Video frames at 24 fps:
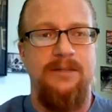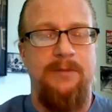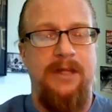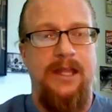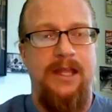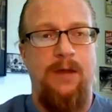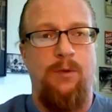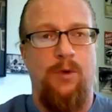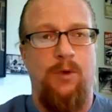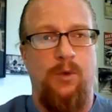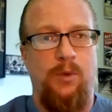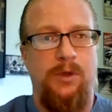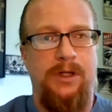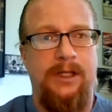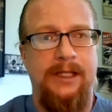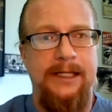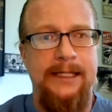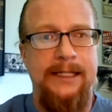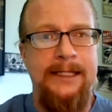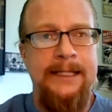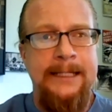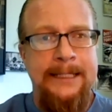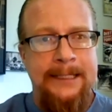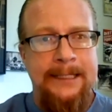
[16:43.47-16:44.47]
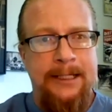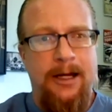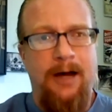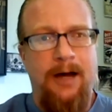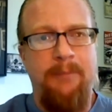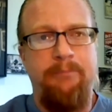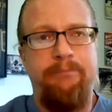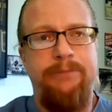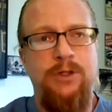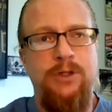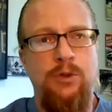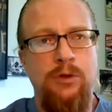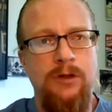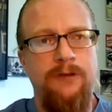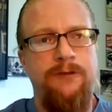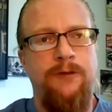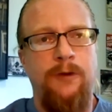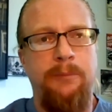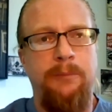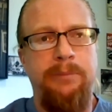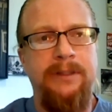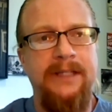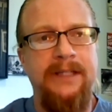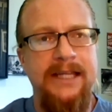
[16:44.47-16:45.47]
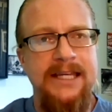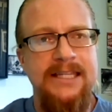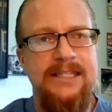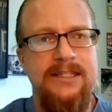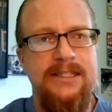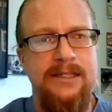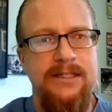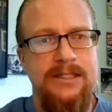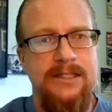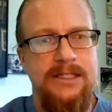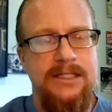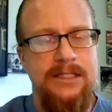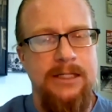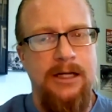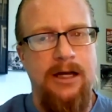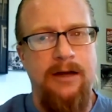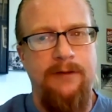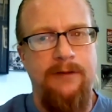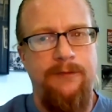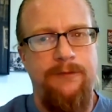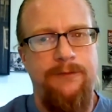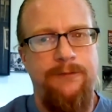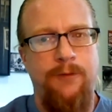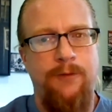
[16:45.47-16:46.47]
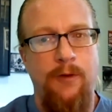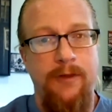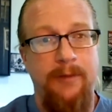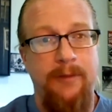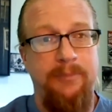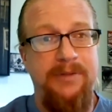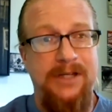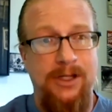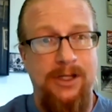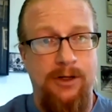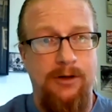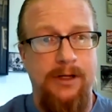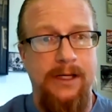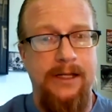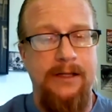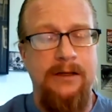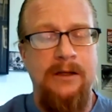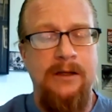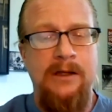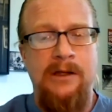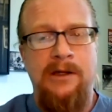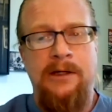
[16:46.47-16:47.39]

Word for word: I mean, they were really uh, beautiful places uh, for the period.